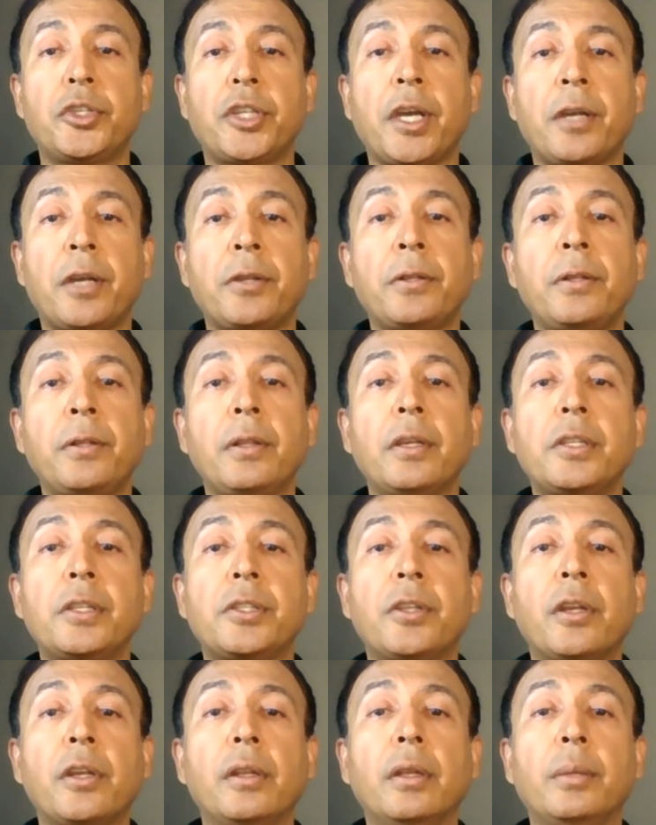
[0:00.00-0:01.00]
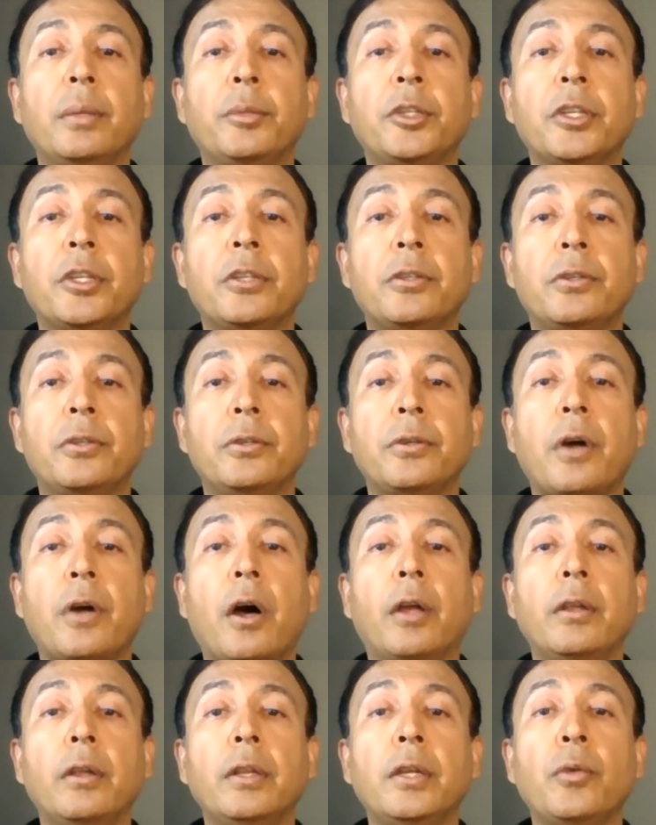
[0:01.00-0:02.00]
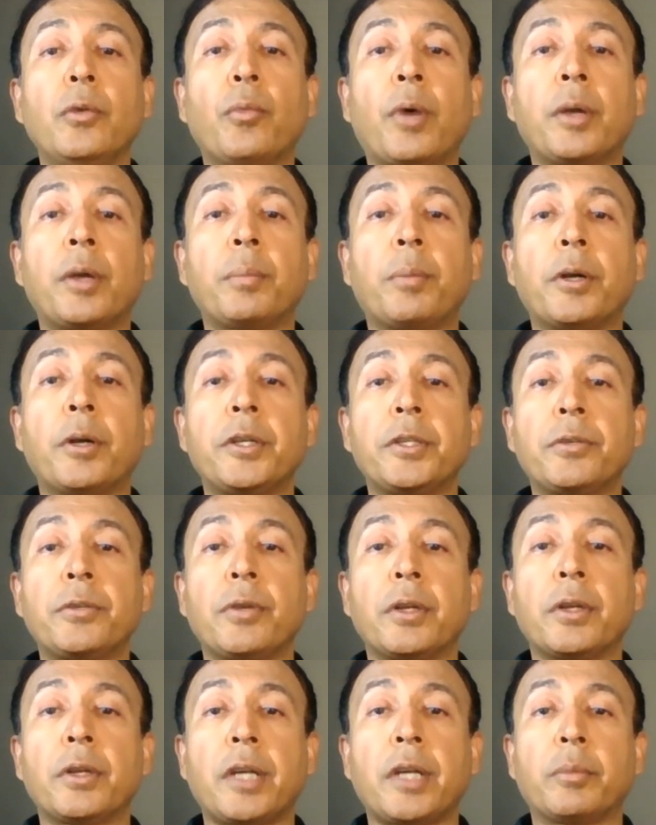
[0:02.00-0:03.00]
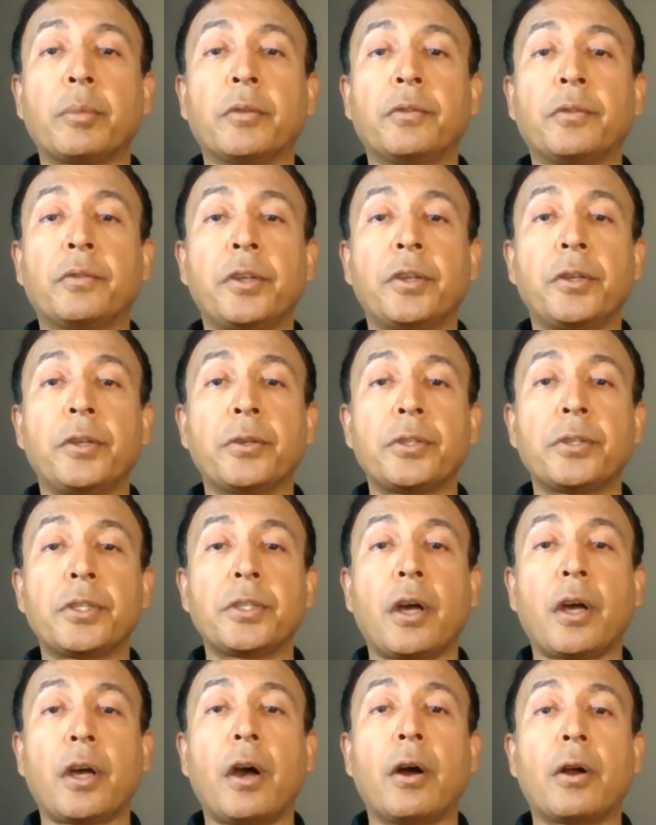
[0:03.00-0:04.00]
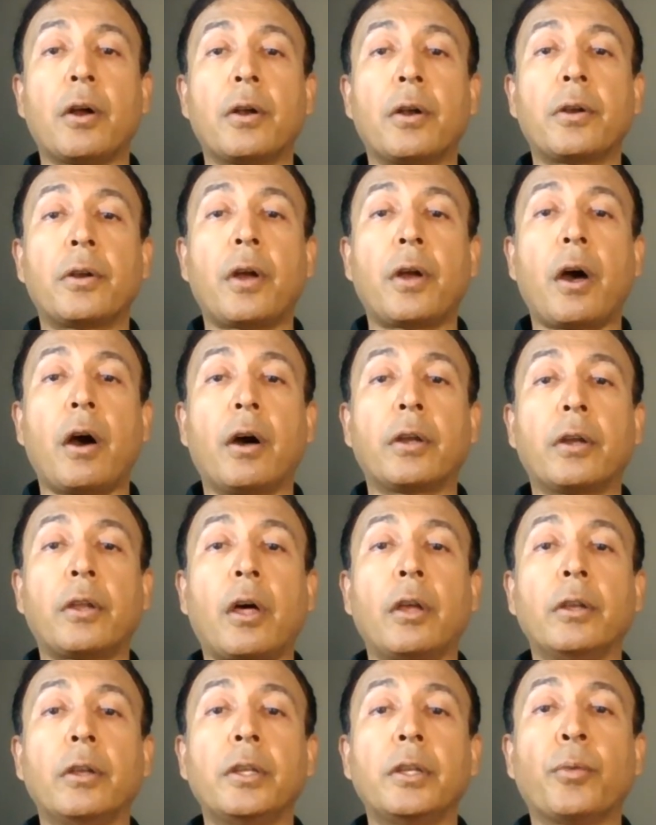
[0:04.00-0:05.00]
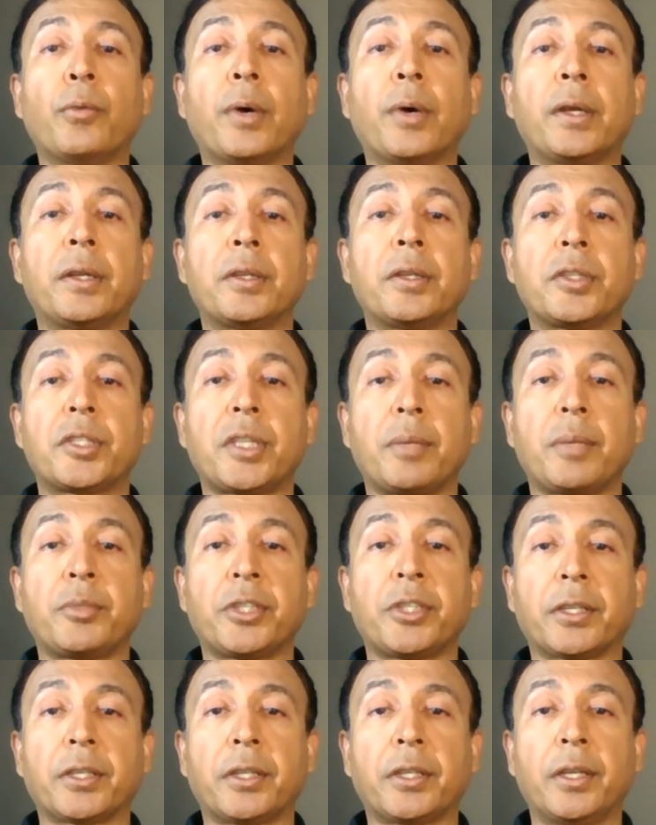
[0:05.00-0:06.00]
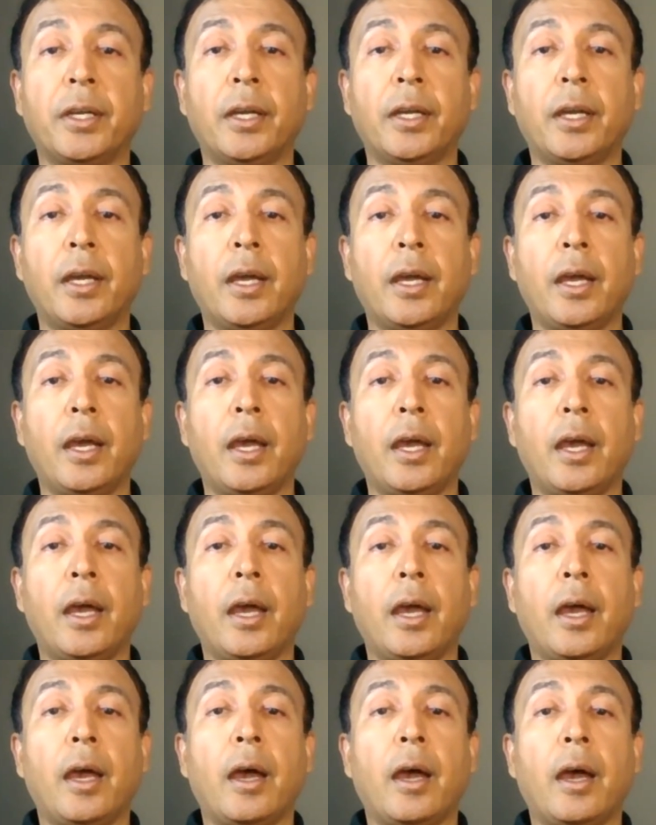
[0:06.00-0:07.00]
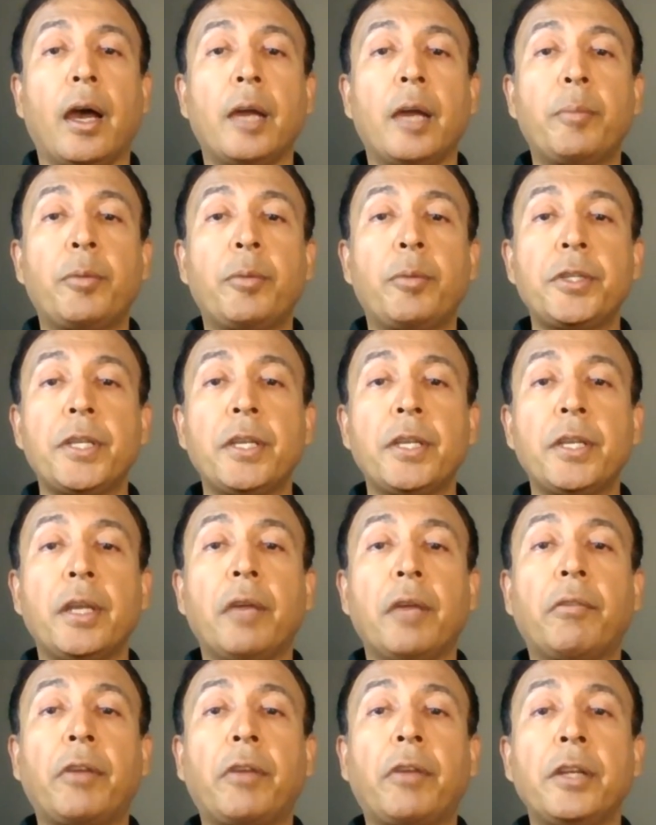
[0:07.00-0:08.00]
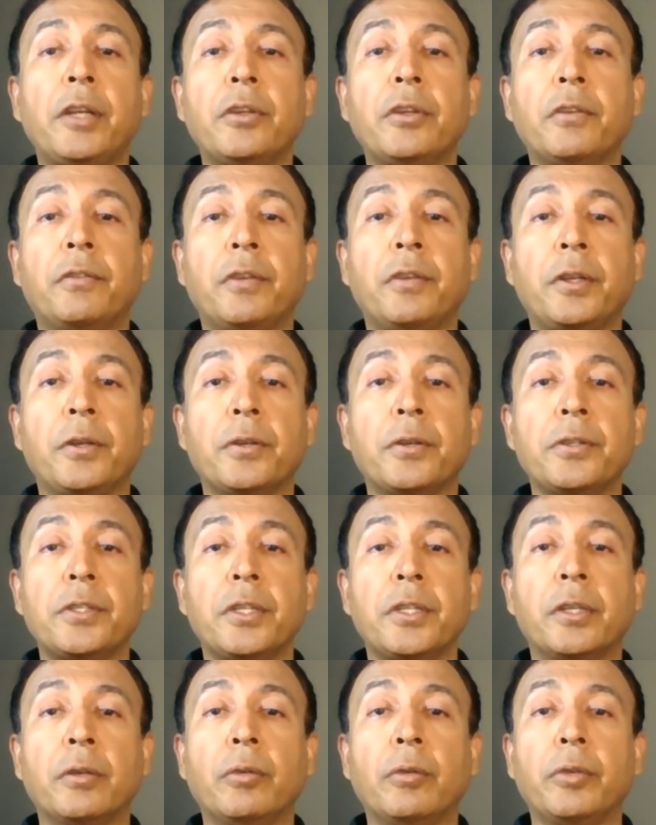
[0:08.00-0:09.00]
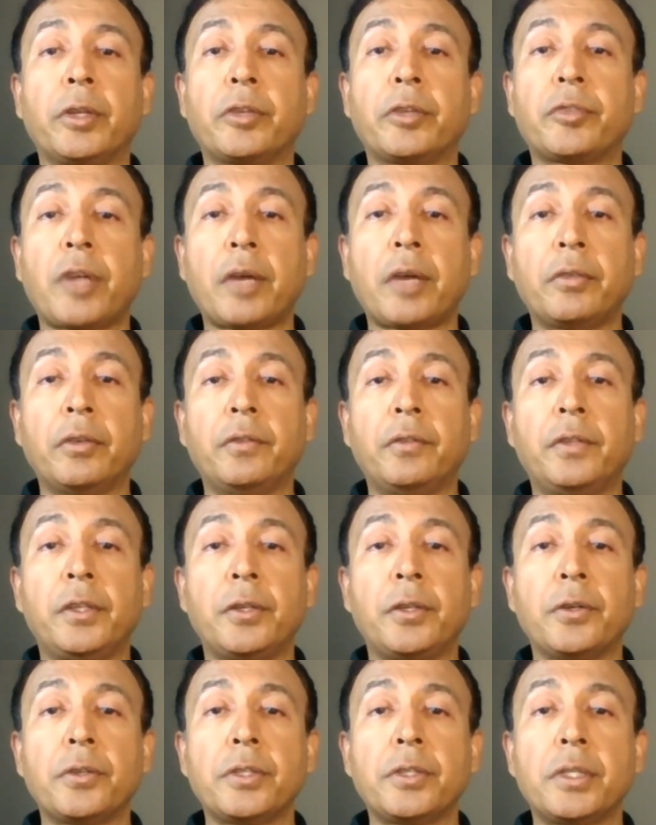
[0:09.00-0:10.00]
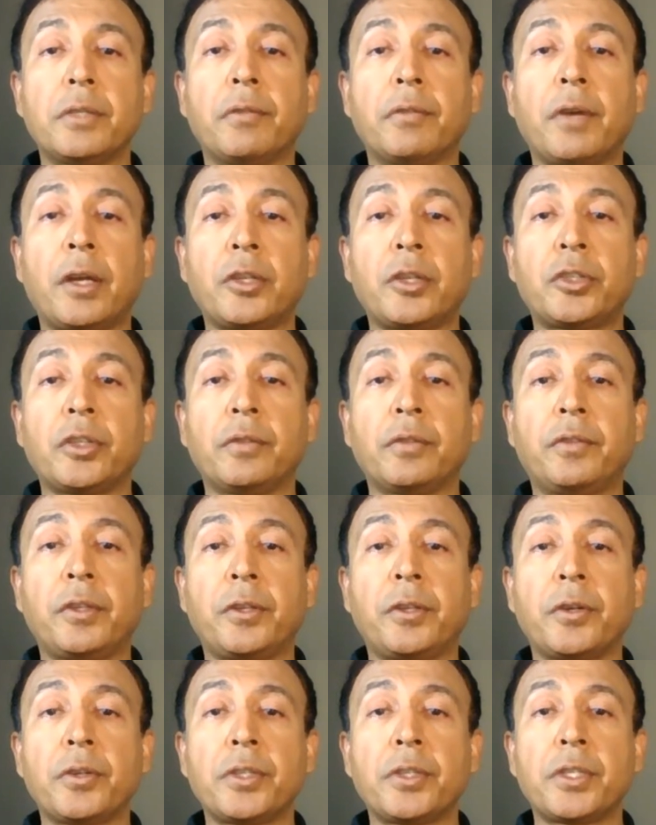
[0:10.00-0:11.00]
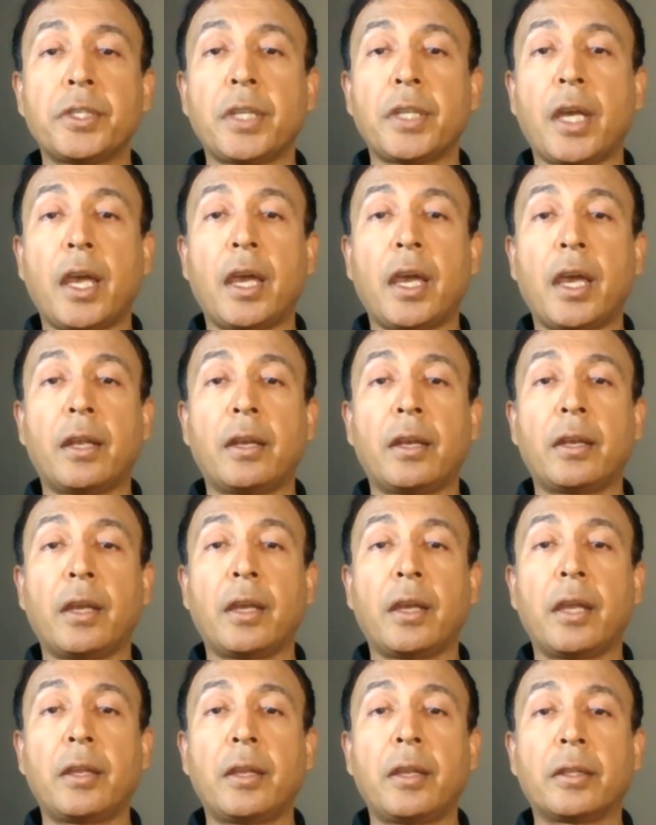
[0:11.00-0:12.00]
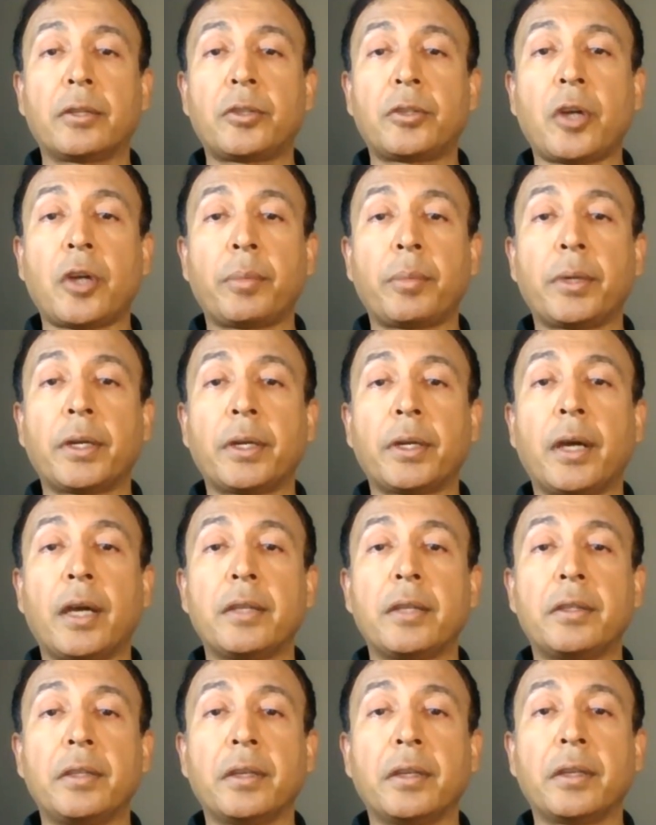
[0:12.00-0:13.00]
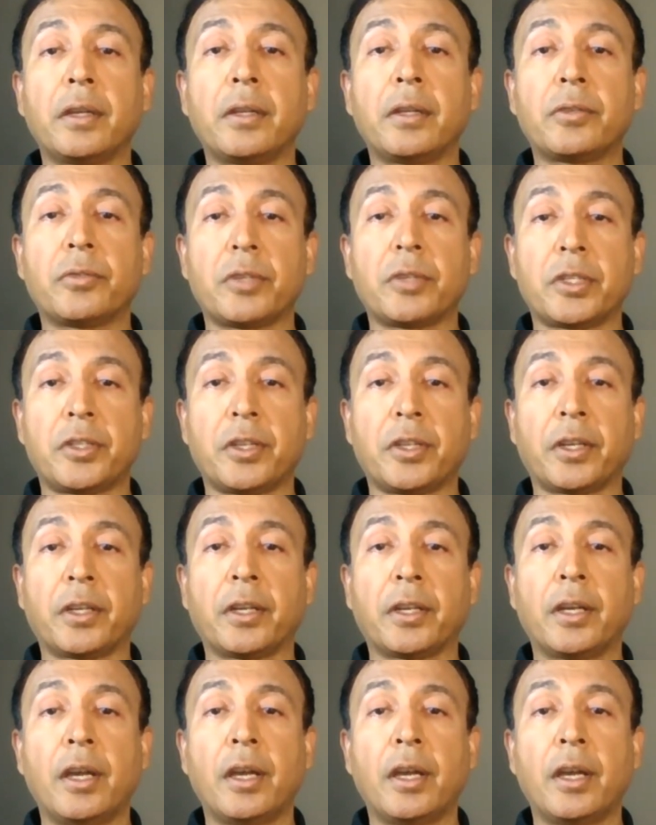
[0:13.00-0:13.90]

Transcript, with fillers: channel is not limited to only one particular type of videos or on only one subject. I present a variety of videos including travel videos, financial videos and any other topic I think interesting.